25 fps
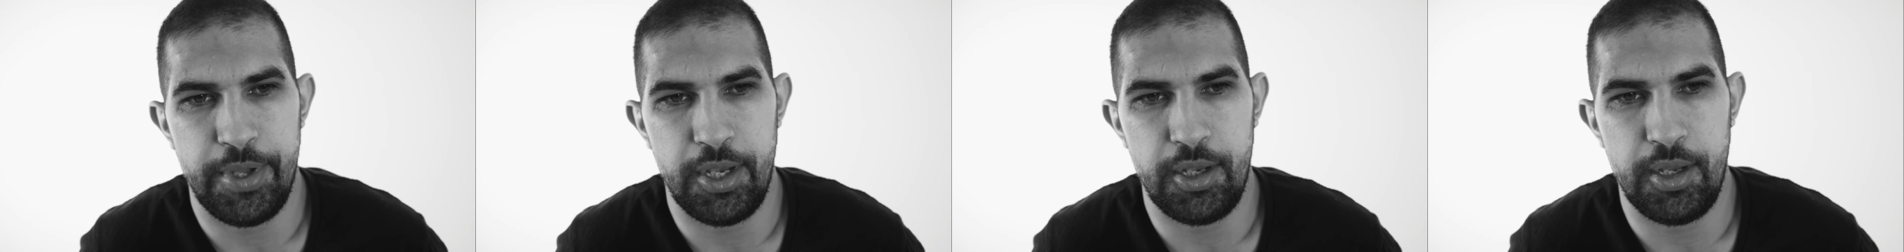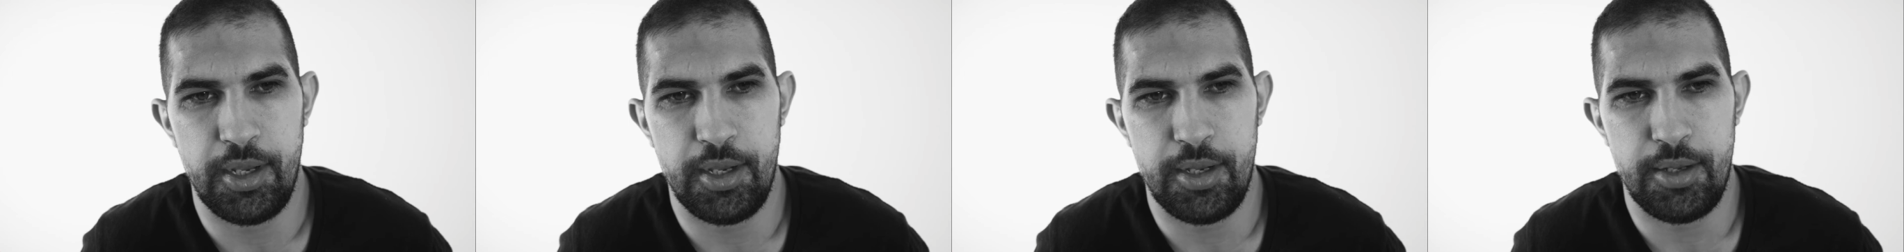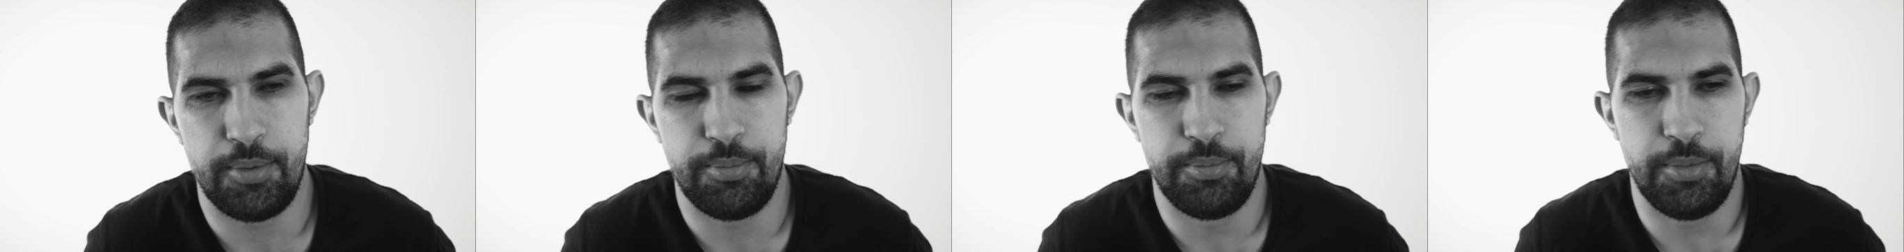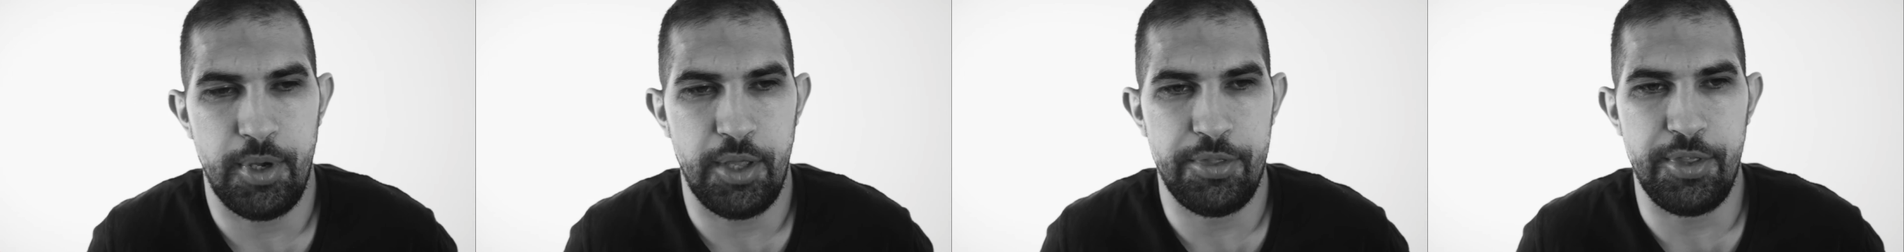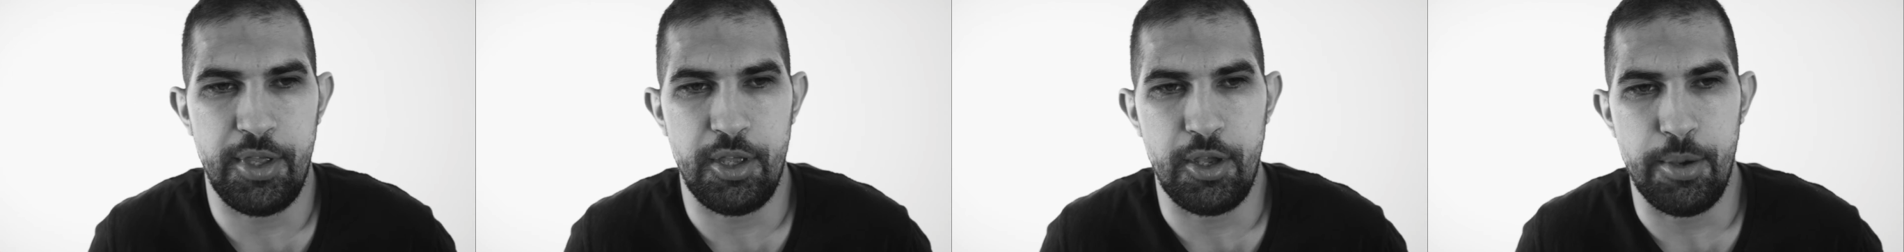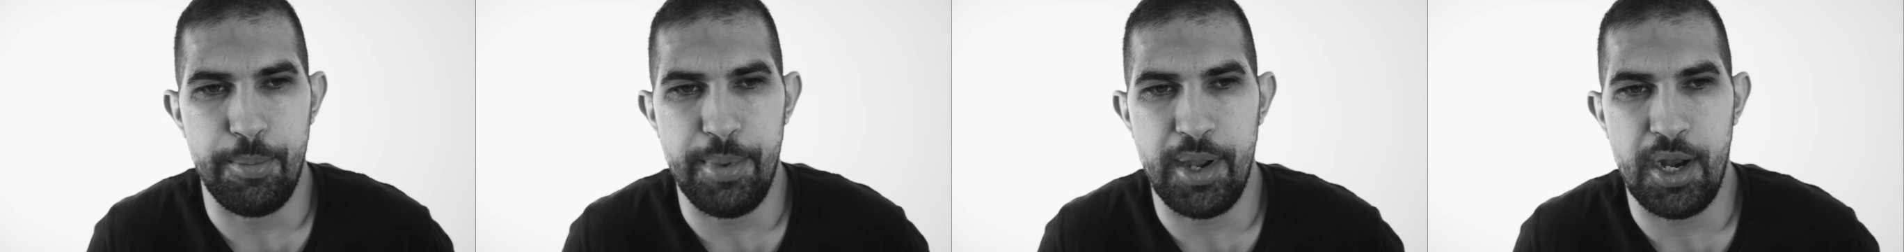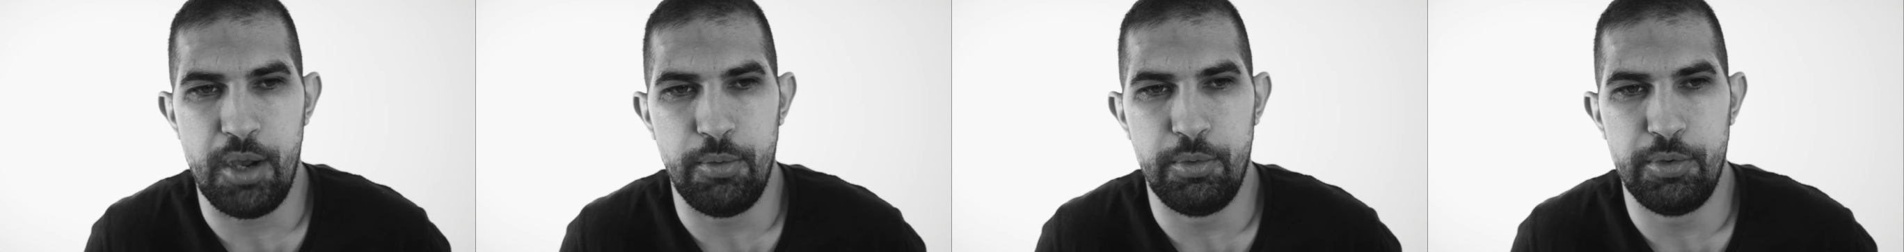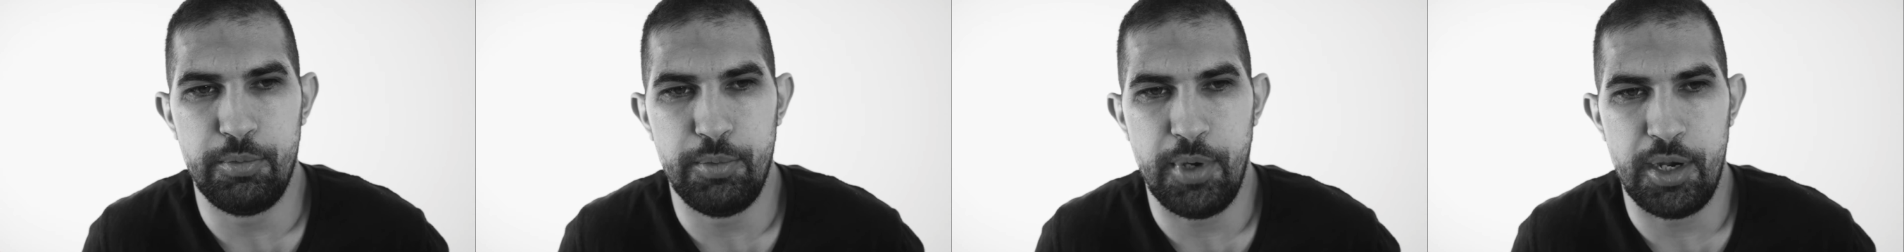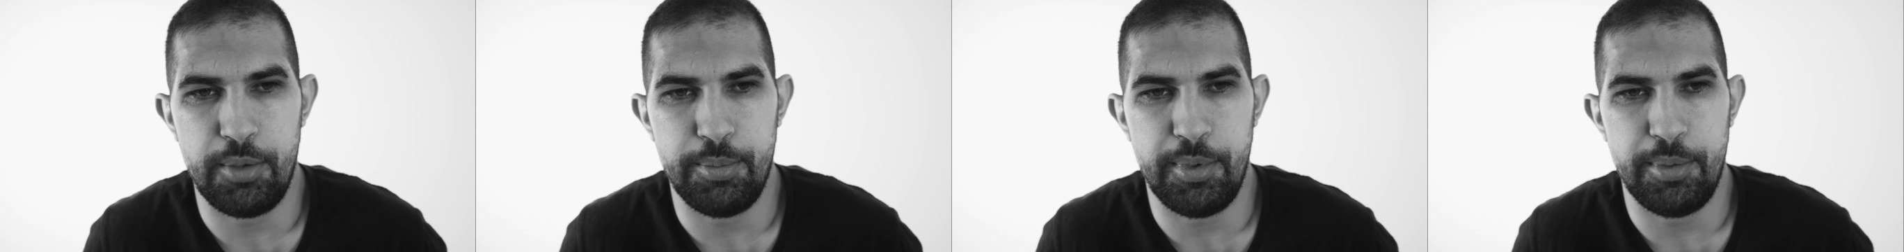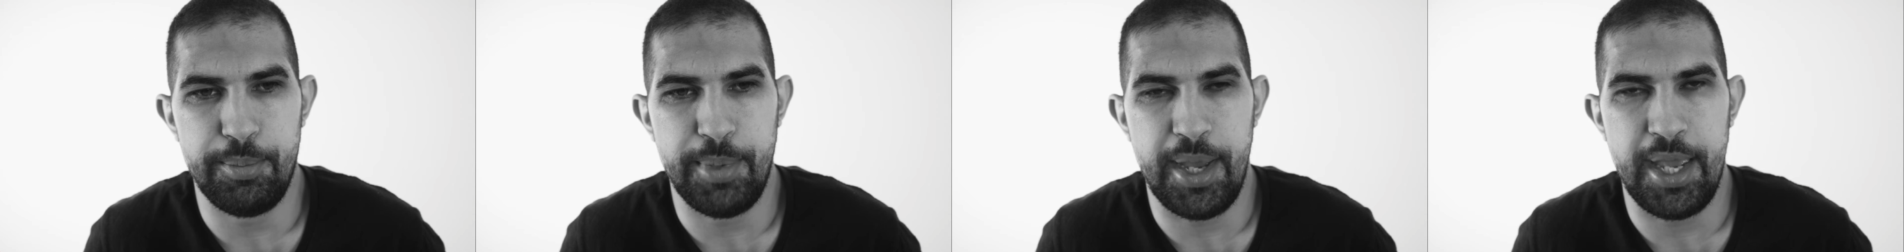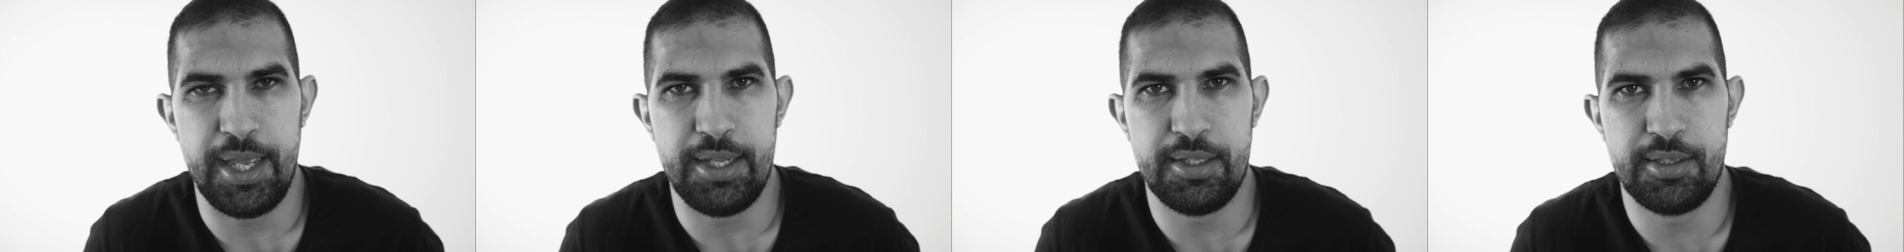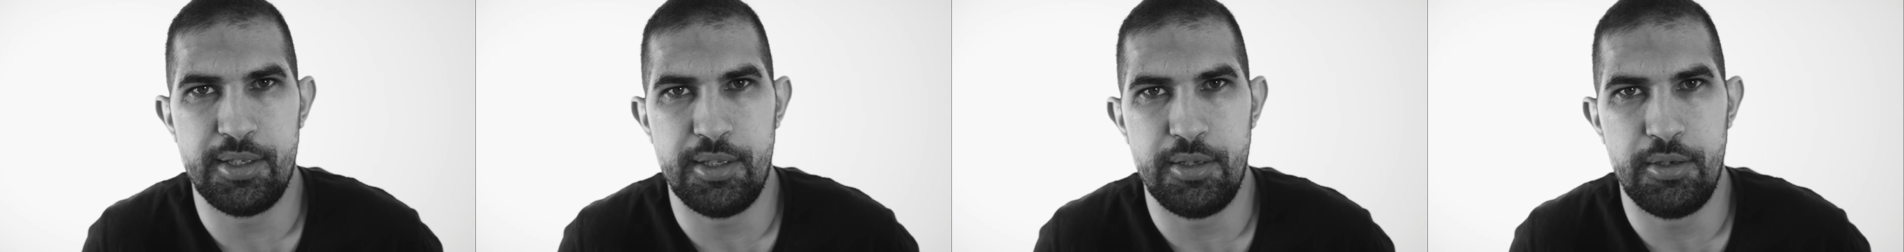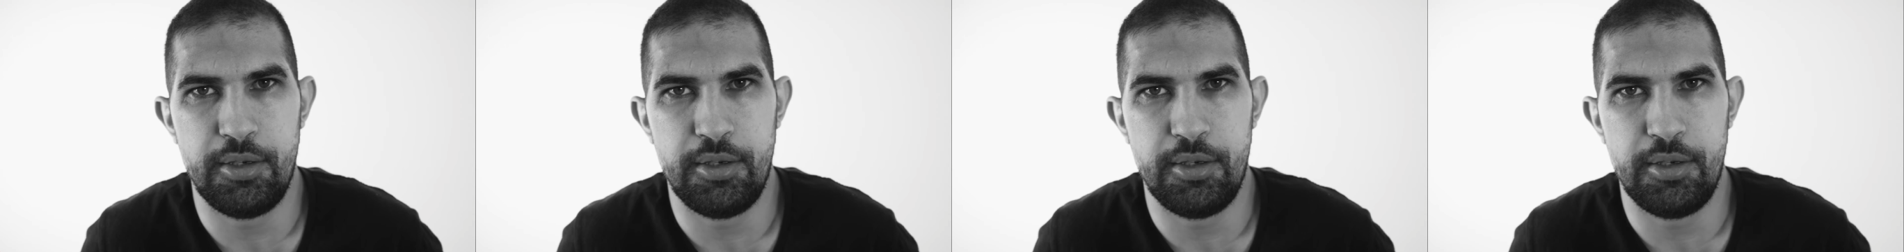I think I met up with one of my mates,